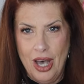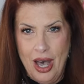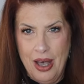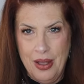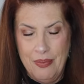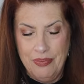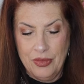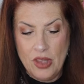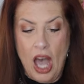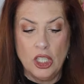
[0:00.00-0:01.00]
um,
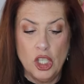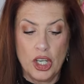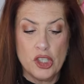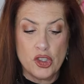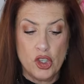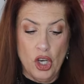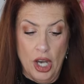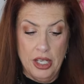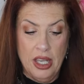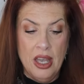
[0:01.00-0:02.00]
not look as
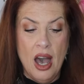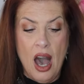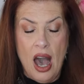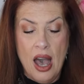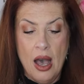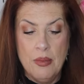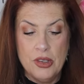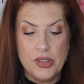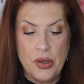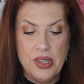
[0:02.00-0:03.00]
good.
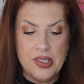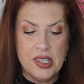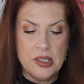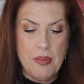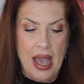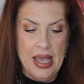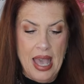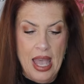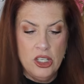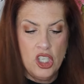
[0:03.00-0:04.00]
Um, so this is my
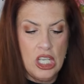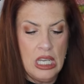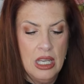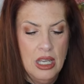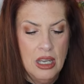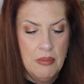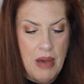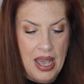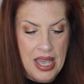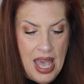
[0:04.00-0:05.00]
edgy,
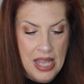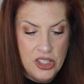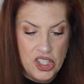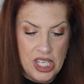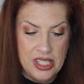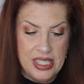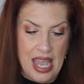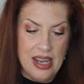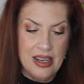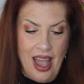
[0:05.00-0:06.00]
my edgy
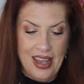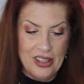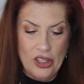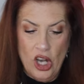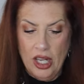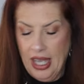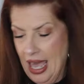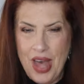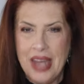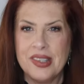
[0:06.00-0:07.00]
date night look.
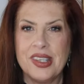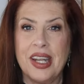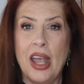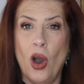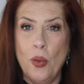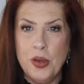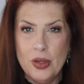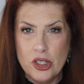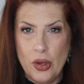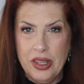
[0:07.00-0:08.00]
That is it. I hope you
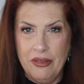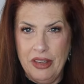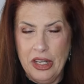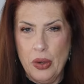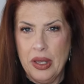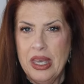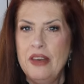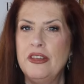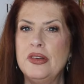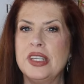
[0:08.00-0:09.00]
enjoyed the video.
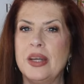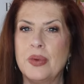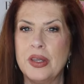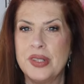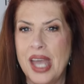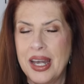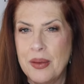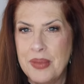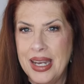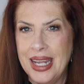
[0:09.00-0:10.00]
If you did, will you take
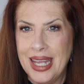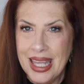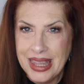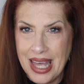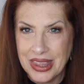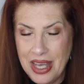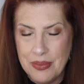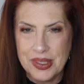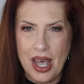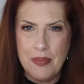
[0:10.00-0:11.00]
a minute, hit that
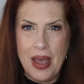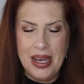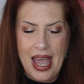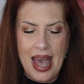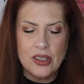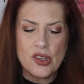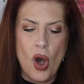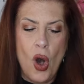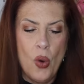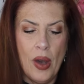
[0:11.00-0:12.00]
thumbs up, and as
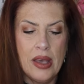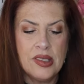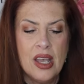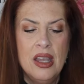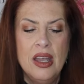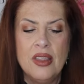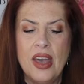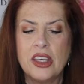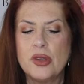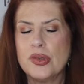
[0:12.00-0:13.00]
always,
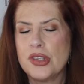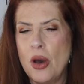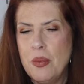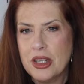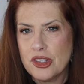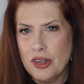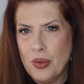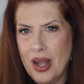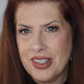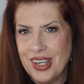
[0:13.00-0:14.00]
thank you so much for
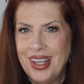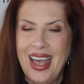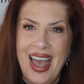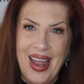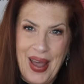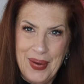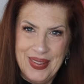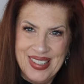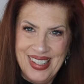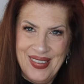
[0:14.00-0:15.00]
watching, and I
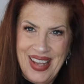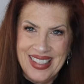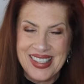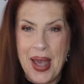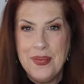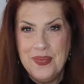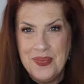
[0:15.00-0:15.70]
will see you next time.